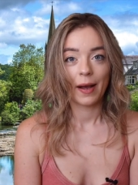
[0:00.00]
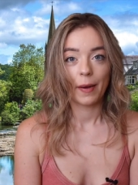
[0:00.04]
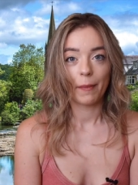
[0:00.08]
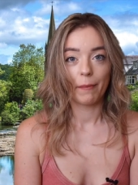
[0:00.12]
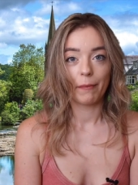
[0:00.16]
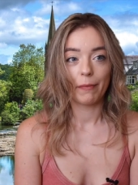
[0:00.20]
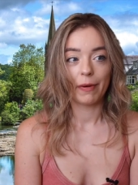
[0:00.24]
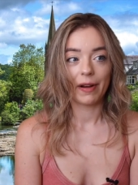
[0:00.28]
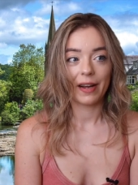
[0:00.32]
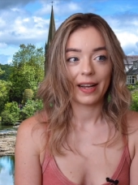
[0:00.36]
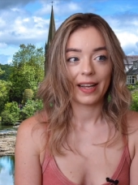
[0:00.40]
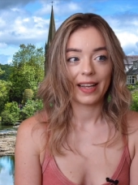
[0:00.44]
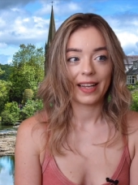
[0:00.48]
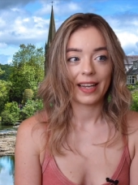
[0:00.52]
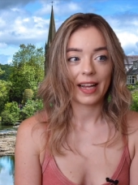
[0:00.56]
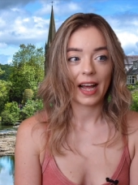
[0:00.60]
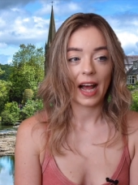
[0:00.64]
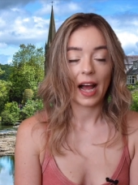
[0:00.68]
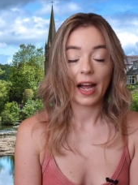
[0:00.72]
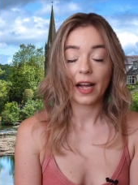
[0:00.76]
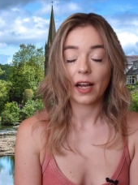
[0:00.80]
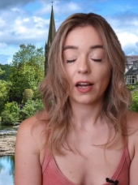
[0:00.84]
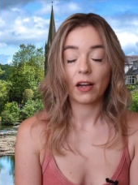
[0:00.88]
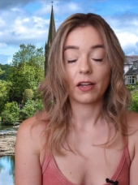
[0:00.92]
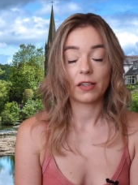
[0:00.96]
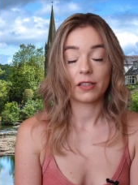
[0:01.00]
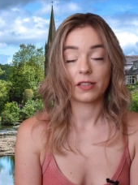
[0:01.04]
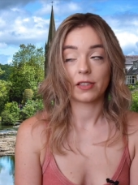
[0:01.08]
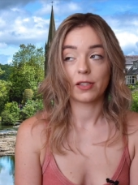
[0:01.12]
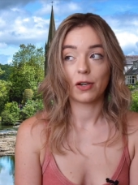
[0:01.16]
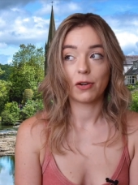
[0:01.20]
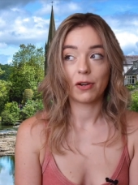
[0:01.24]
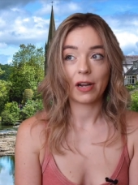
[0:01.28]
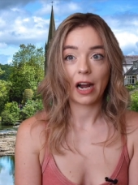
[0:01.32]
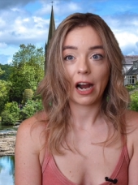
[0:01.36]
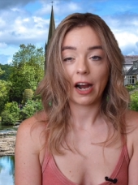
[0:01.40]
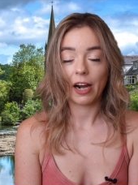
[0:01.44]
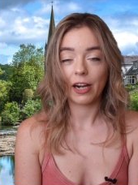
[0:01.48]
but I got
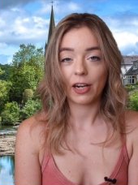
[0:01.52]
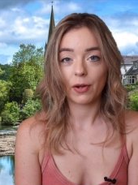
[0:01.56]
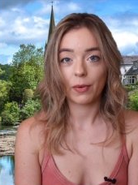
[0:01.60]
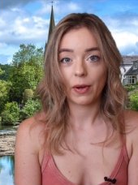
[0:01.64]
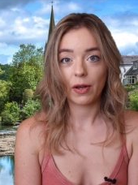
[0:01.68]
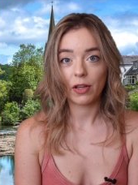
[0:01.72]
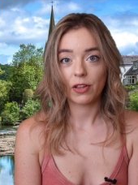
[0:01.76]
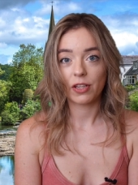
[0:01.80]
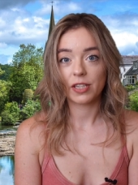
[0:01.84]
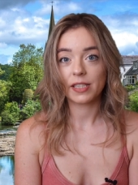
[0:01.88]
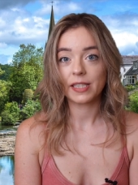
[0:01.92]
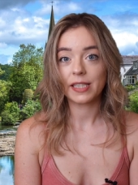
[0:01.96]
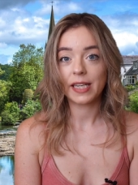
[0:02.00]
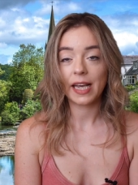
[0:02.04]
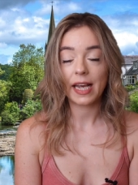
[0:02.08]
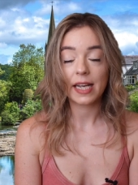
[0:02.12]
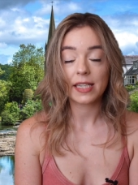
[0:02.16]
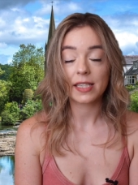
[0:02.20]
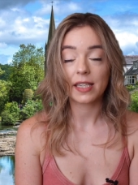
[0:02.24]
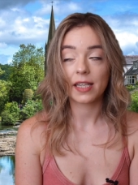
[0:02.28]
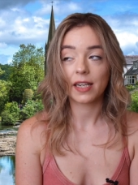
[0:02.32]
so carried away with this case.